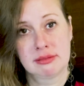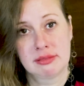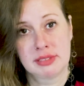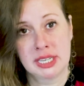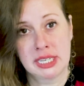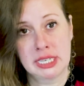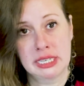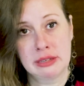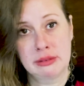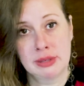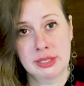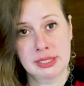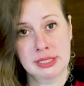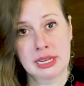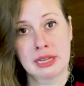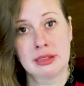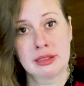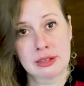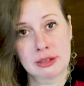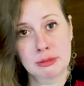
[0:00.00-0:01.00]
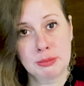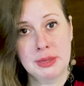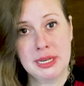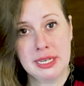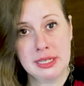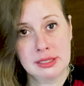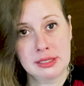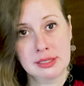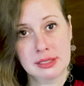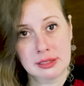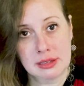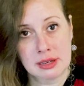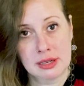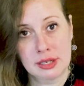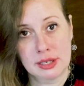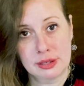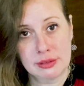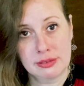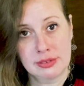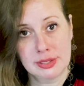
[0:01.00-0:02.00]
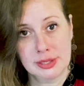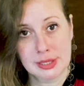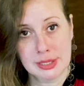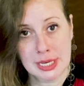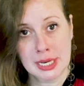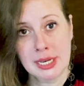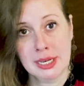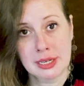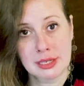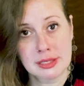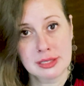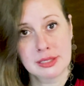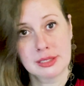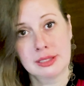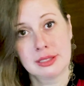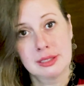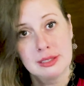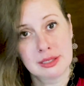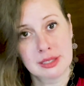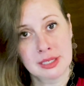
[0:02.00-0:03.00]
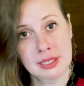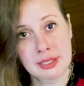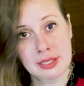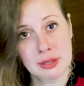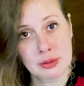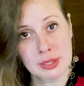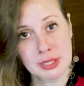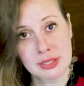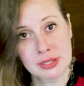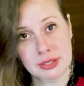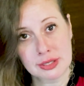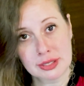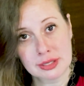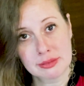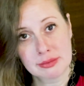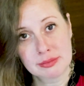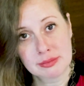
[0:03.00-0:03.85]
You know, it's that little piece of sand in the oyster.